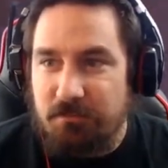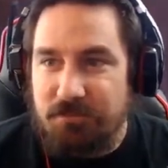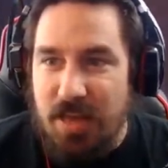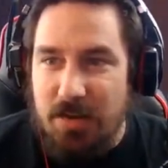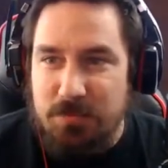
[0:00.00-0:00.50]

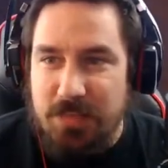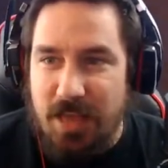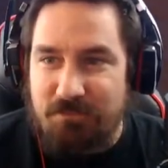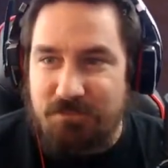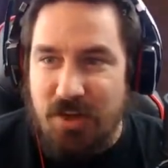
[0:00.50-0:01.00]
Venoms
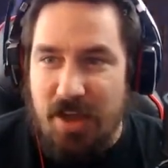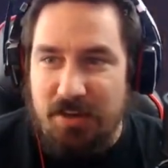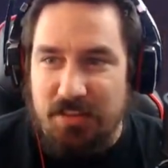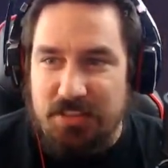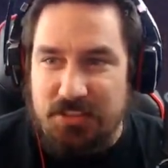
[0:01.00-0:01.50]
have
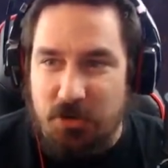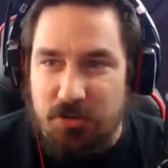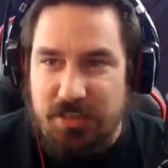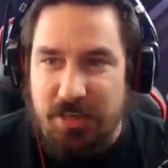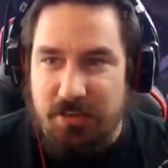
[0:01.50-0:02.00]
finally
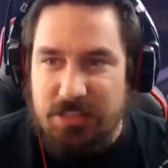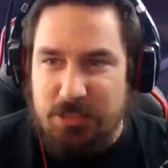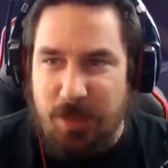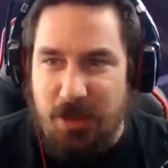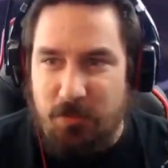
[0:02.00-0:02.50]
started killing
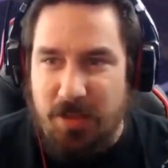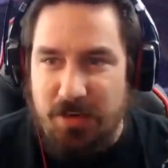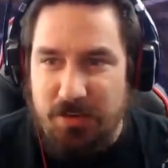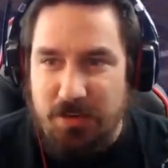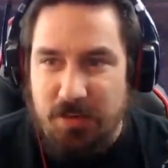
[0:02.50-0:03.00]

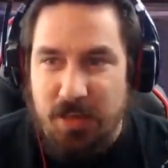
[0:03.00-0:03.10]
Spider-Man,